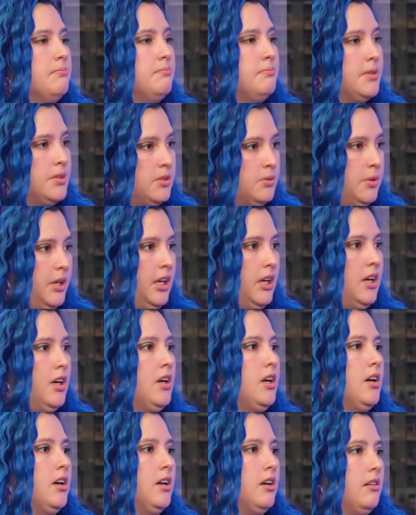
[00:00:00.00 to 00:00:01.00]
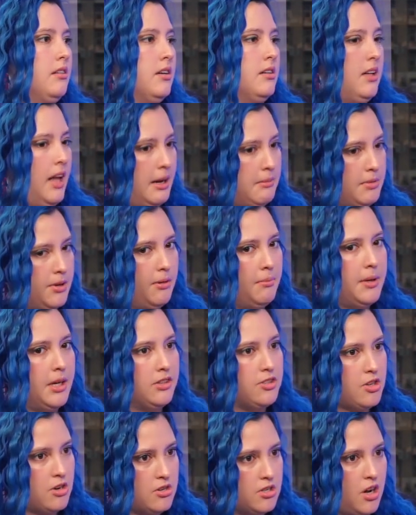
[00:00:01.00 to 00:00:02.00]
Between their light bill
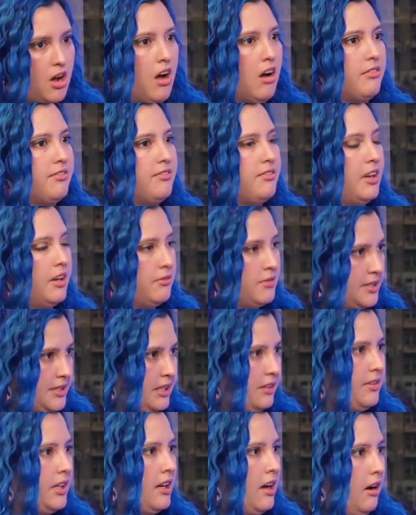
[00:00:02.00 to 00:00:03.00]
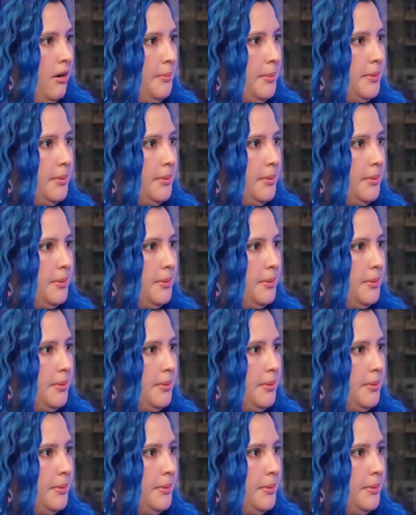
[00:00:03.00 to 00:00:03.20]
being turned off and receiving help.